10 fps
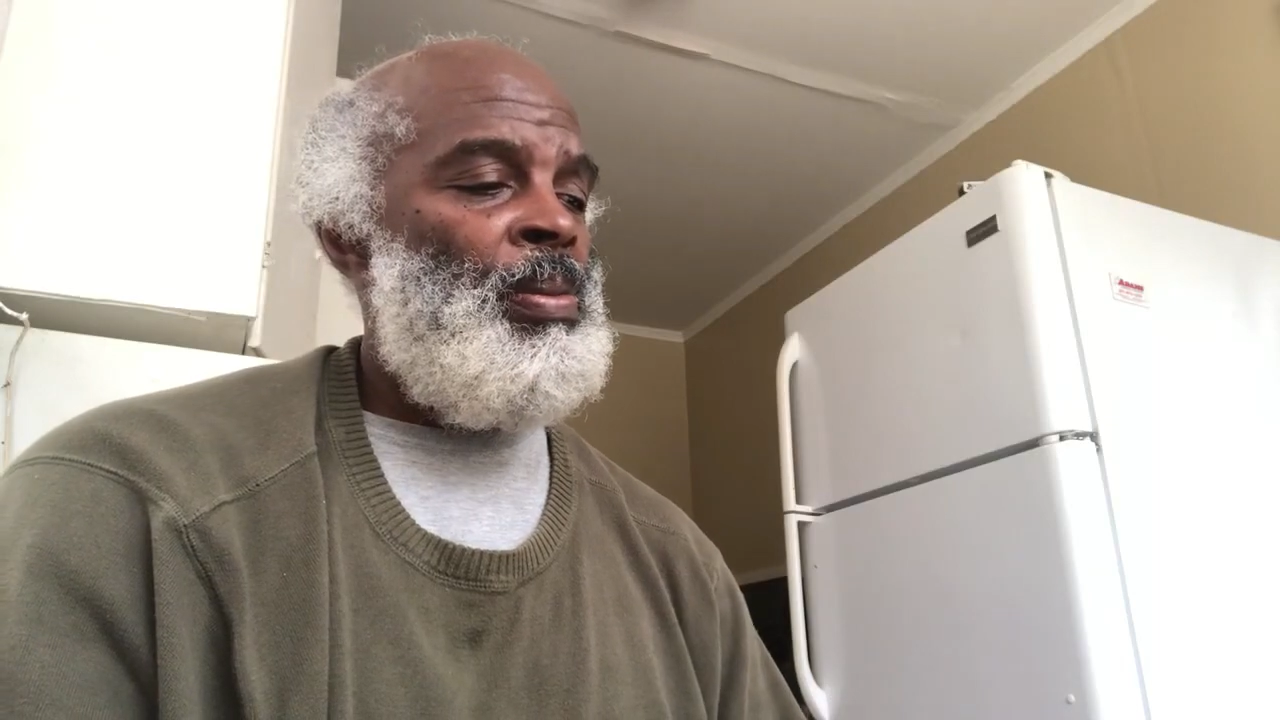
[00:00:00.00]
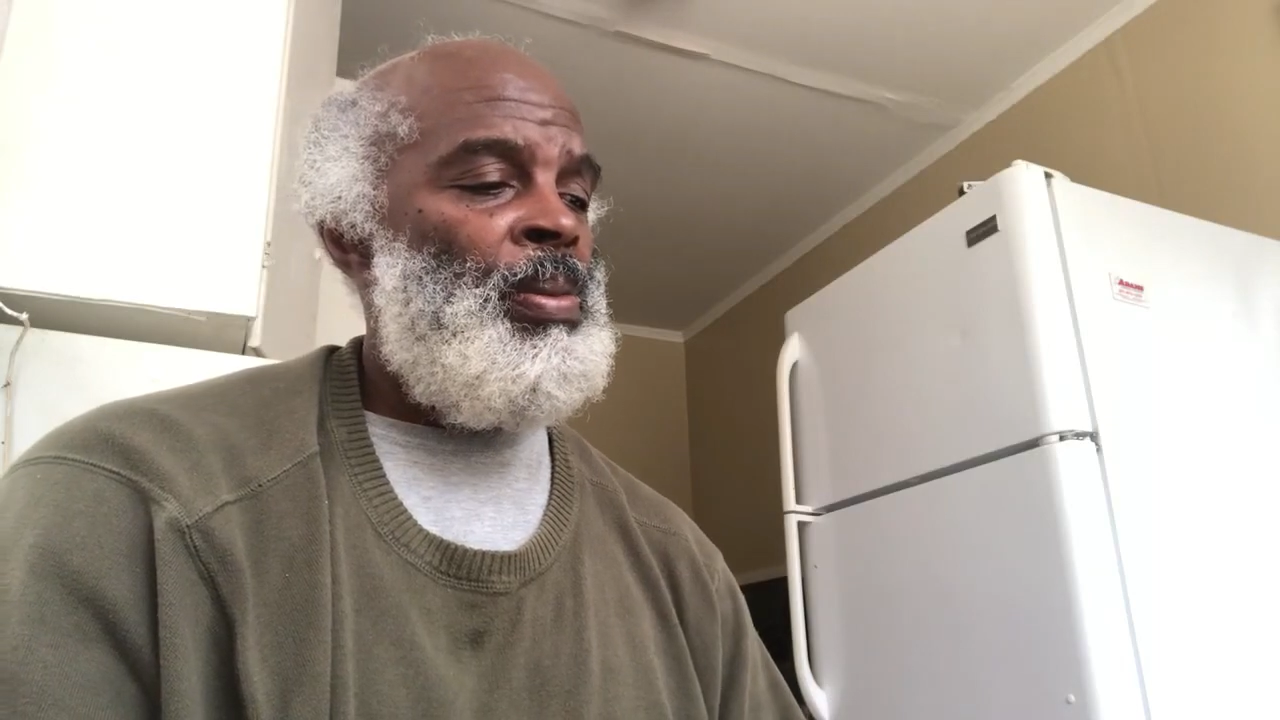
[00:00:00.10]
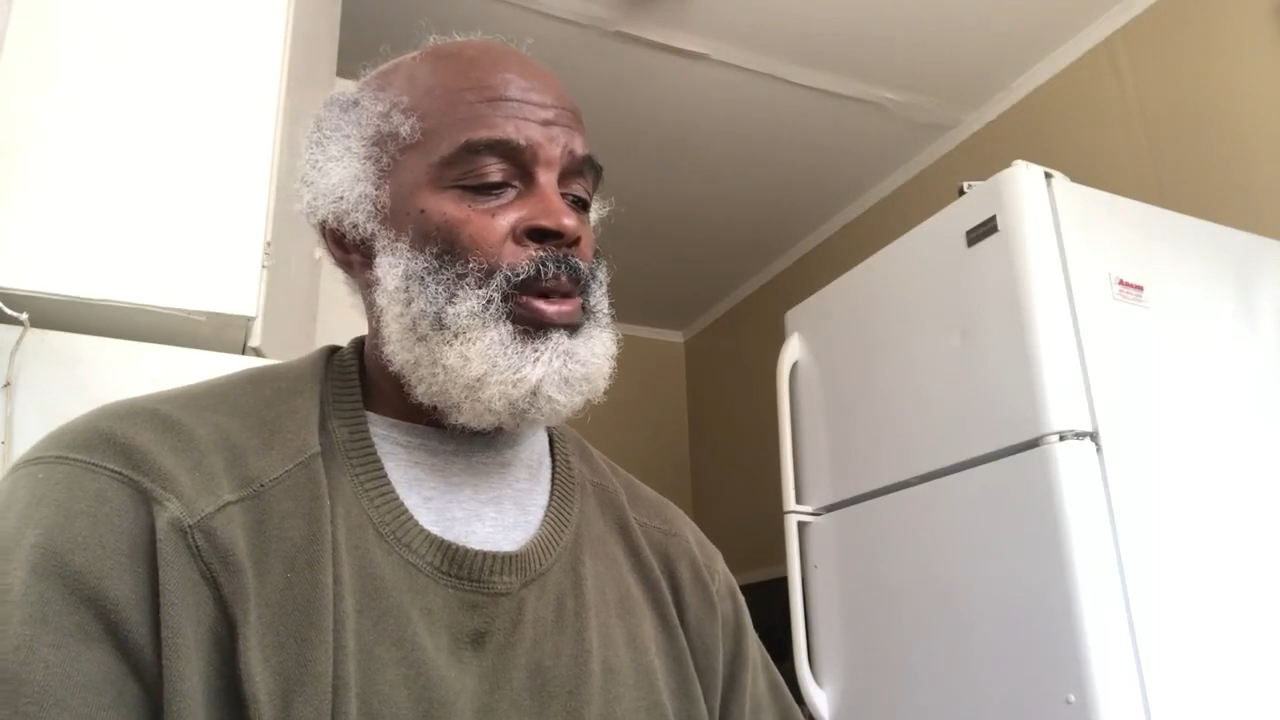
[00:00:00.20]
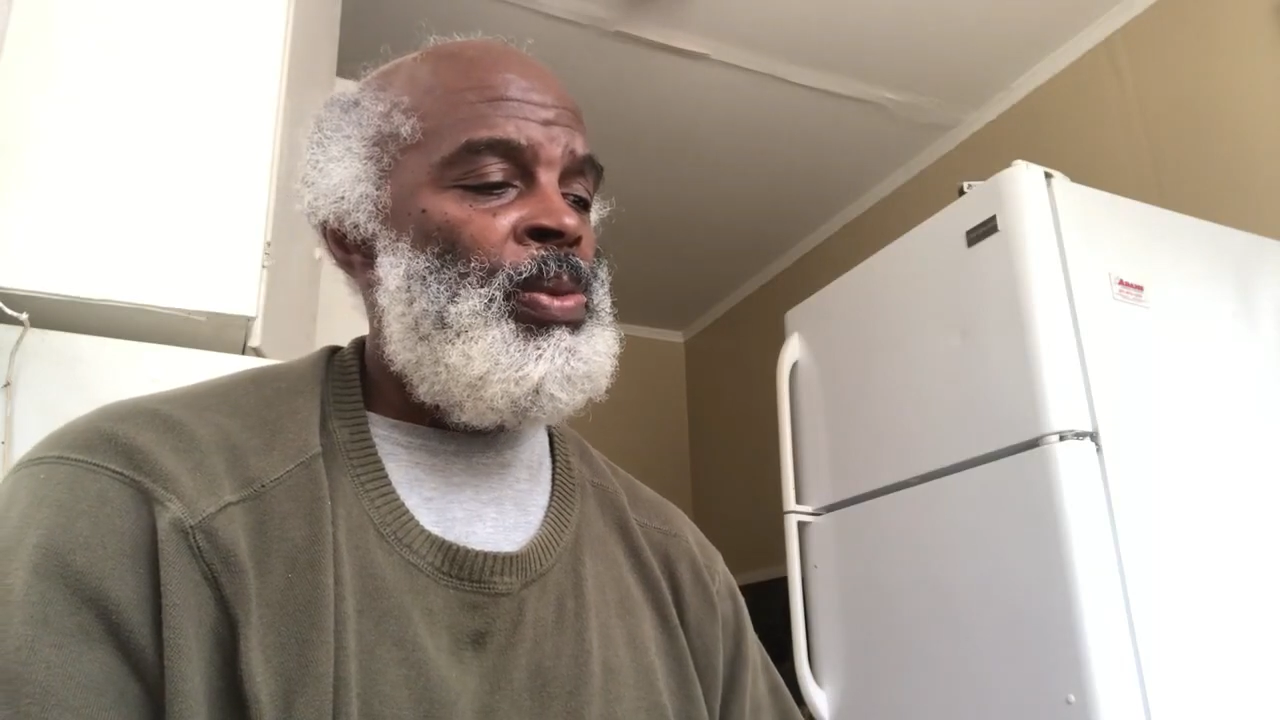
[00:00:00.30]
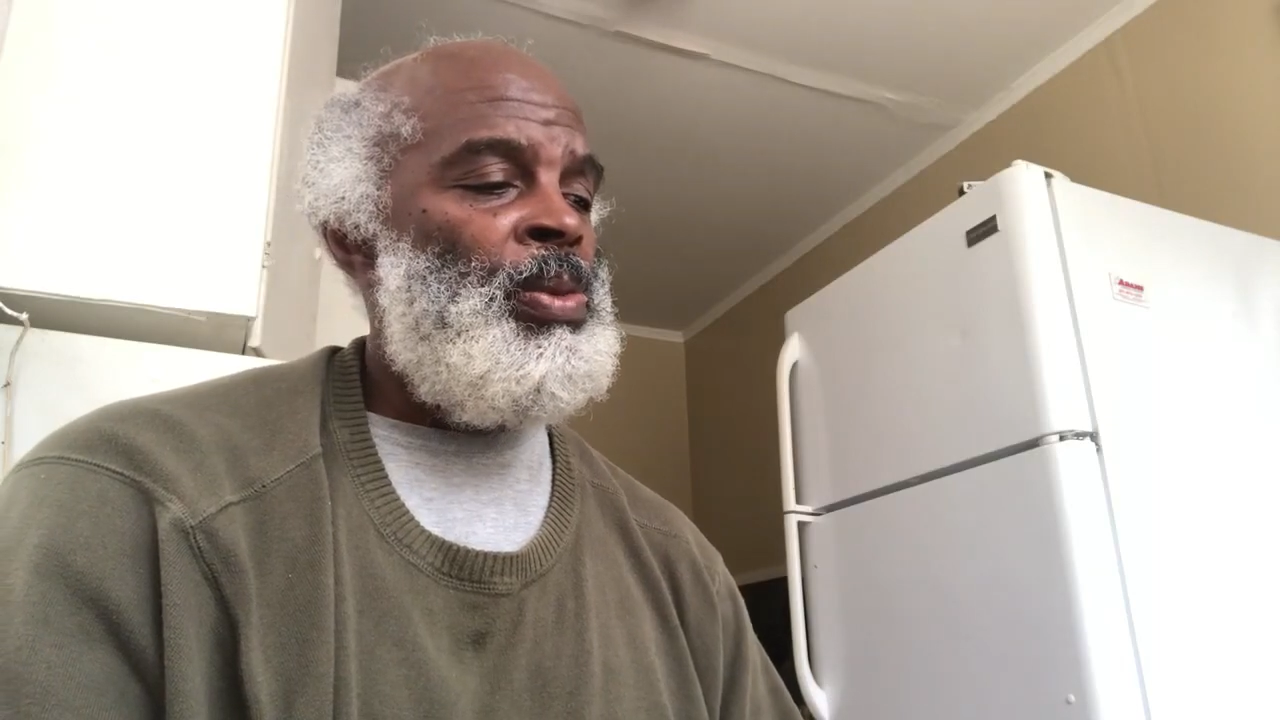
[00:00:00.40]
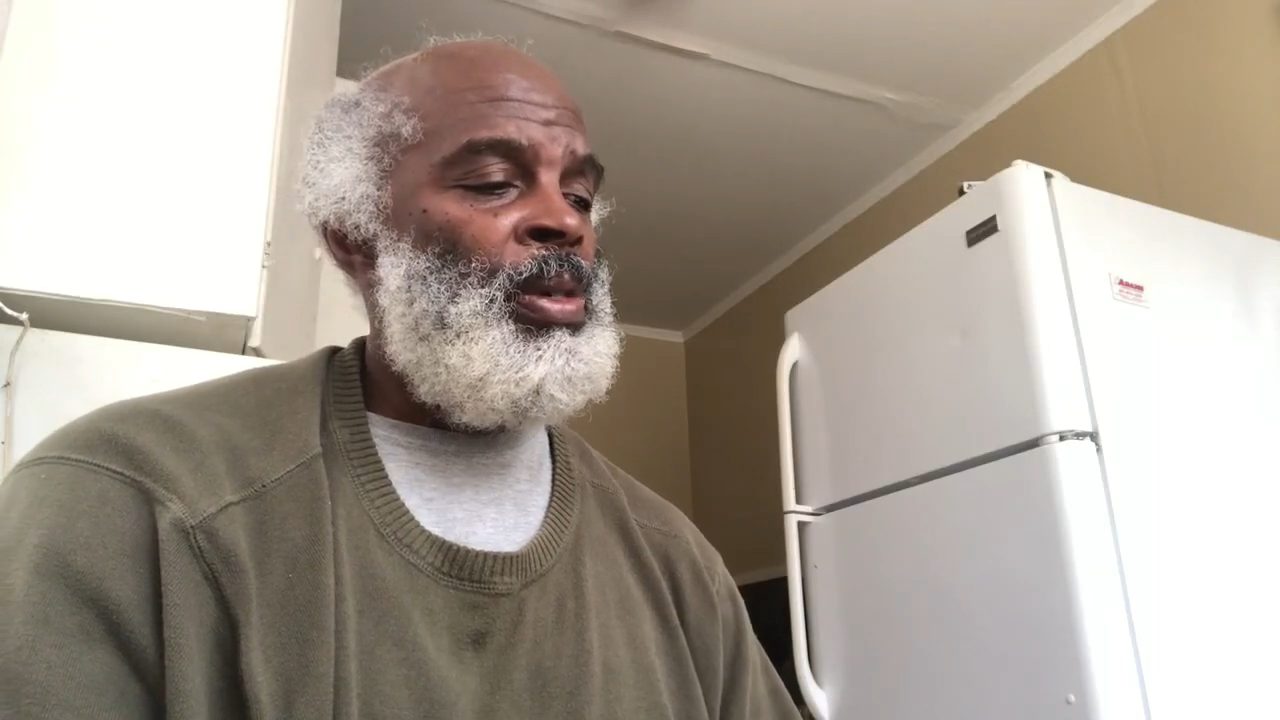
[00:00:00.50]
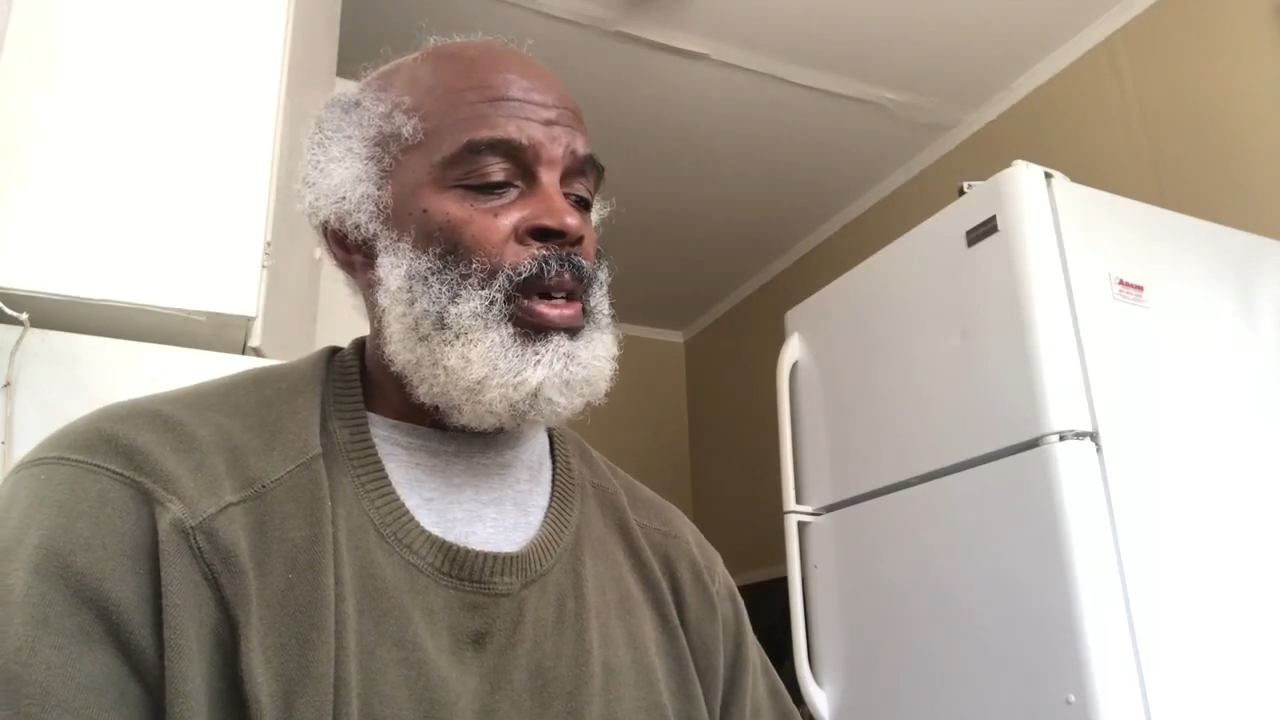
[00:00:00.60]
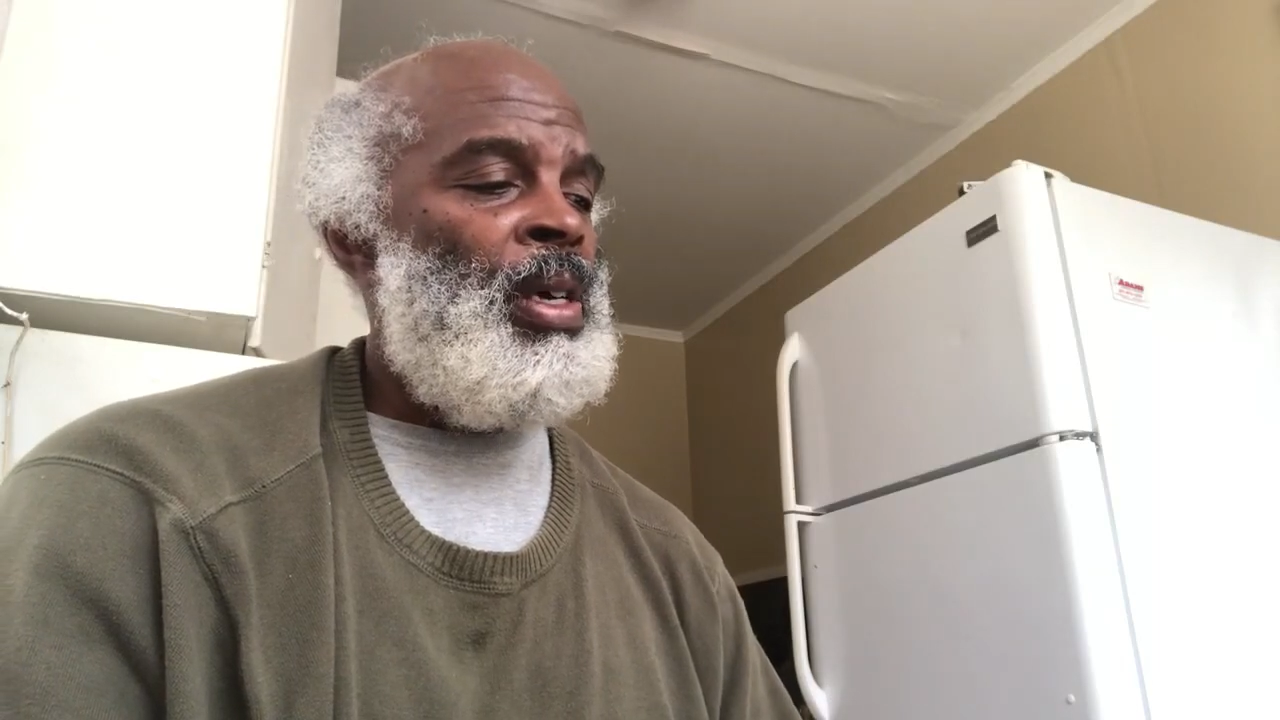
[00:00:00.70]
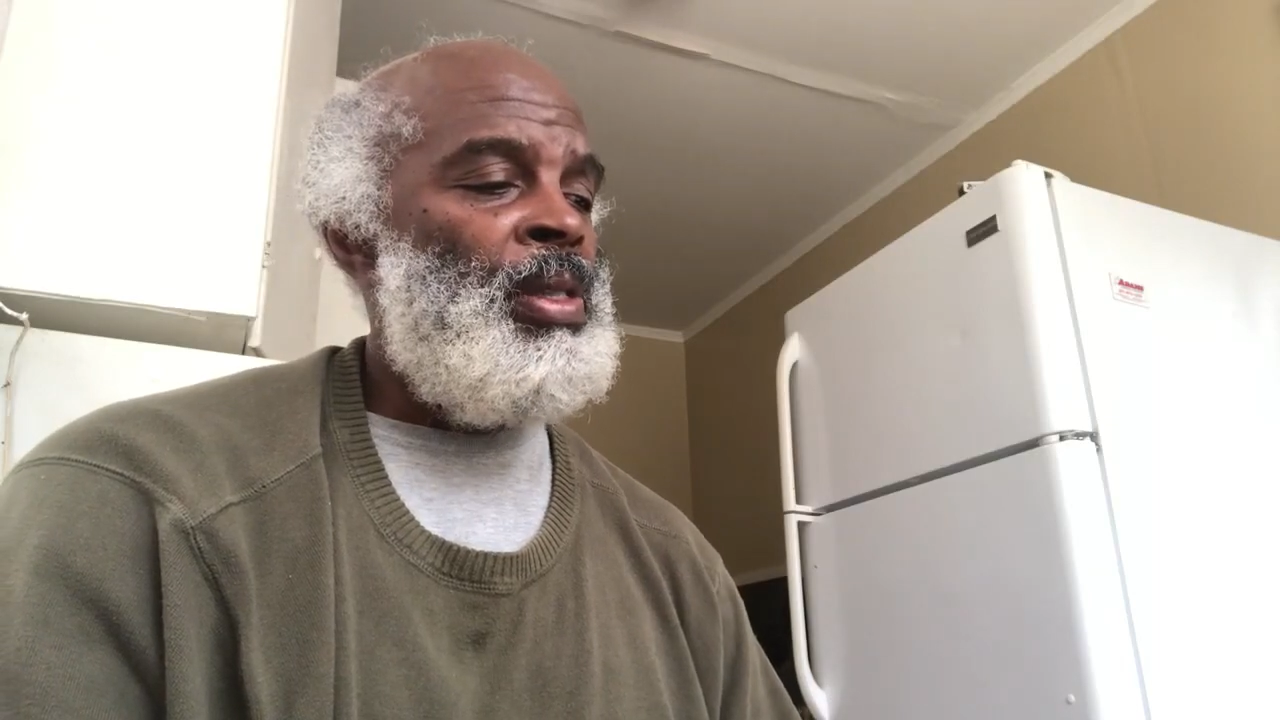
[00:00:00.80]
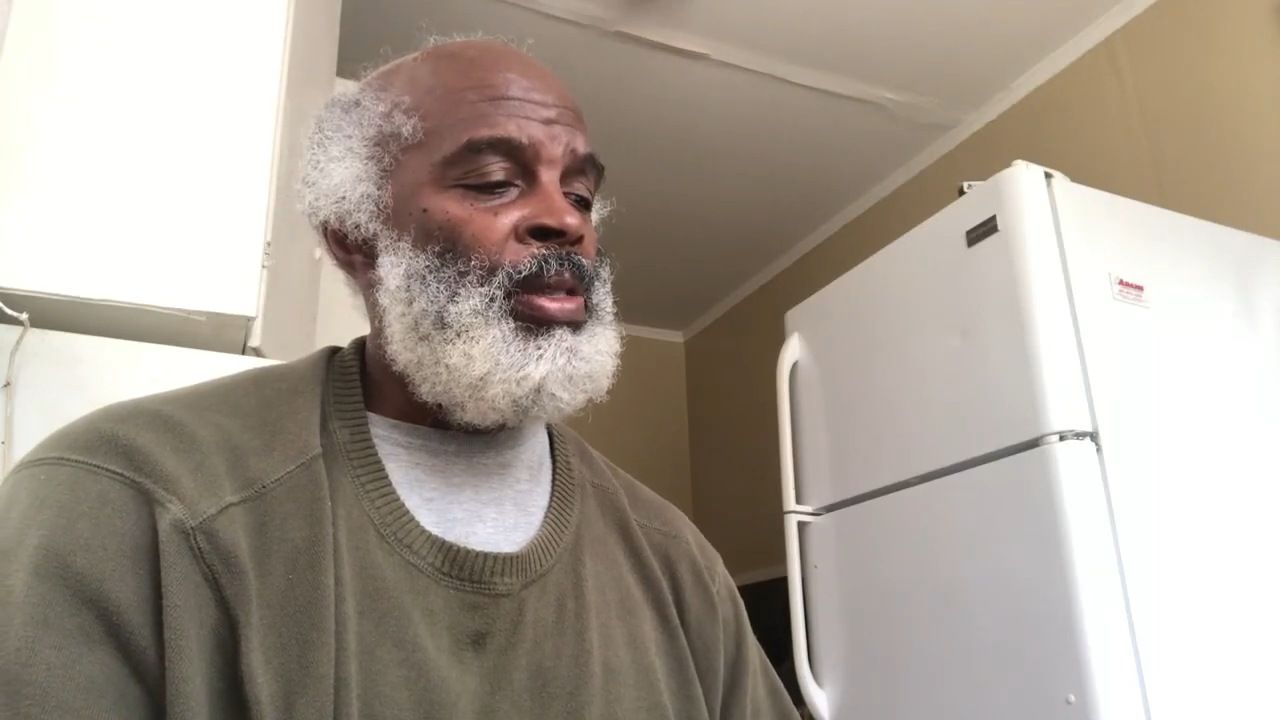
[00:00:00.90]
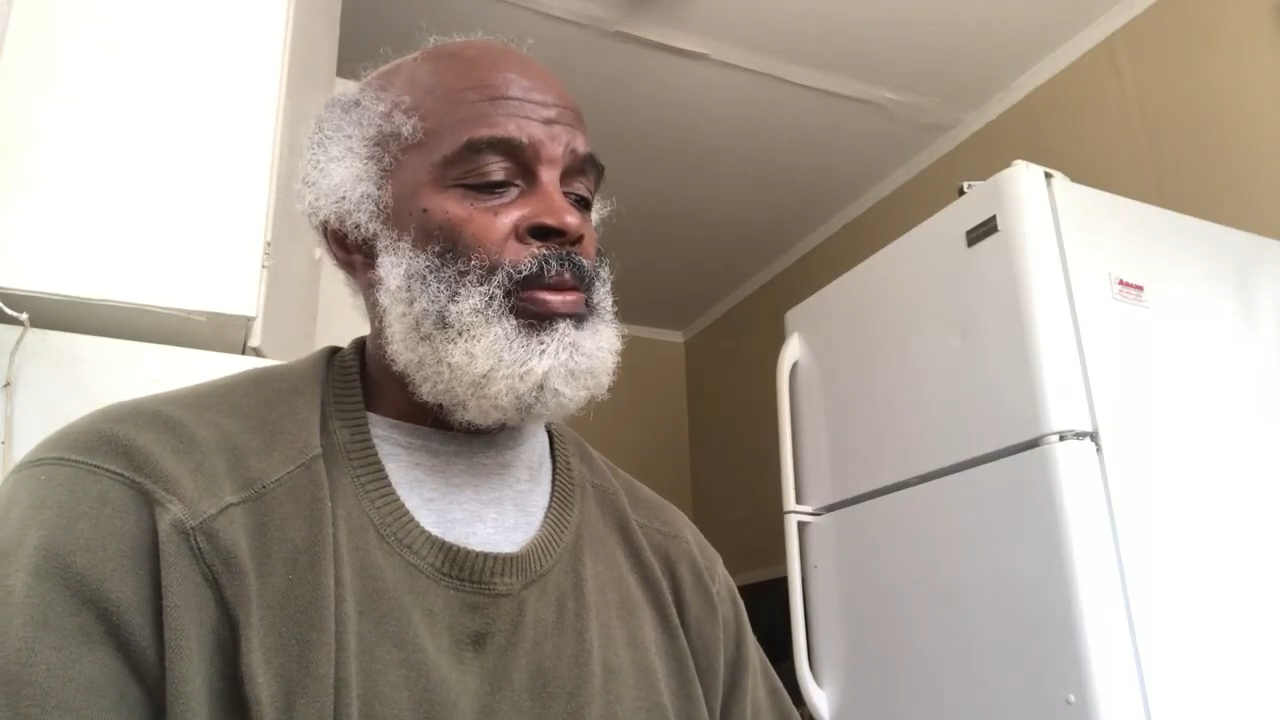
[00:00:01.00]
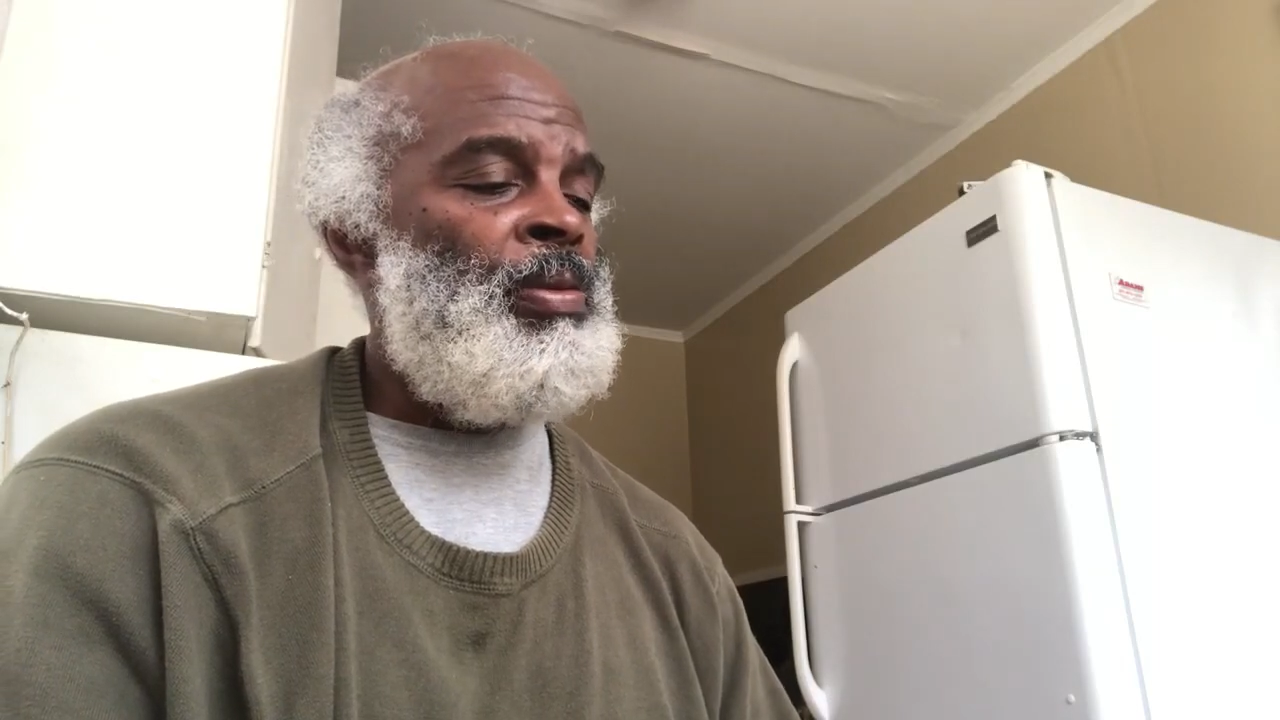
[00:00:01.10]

But the